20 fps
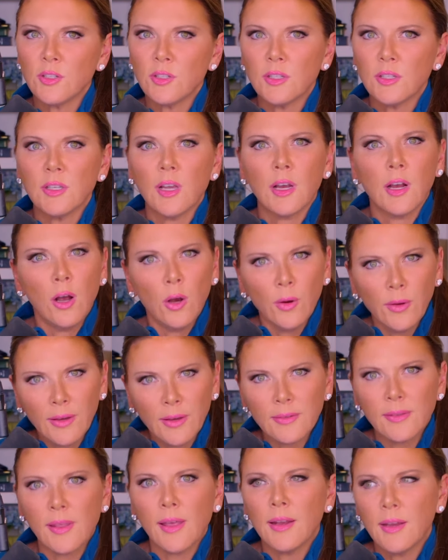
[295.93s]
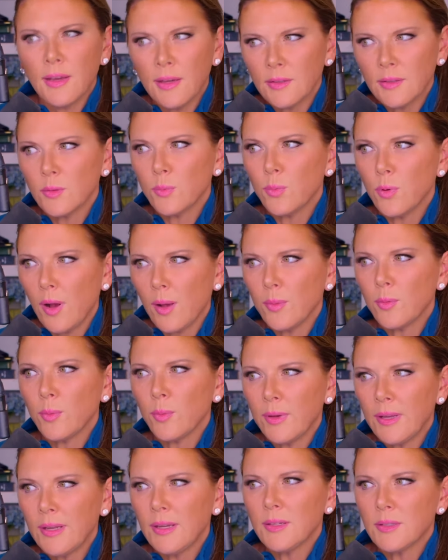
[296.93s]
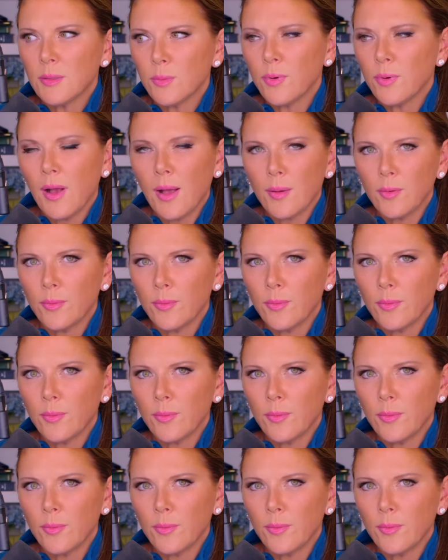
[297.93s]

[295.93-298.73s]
She's like, oh, yes, that is a problem. It is a problem.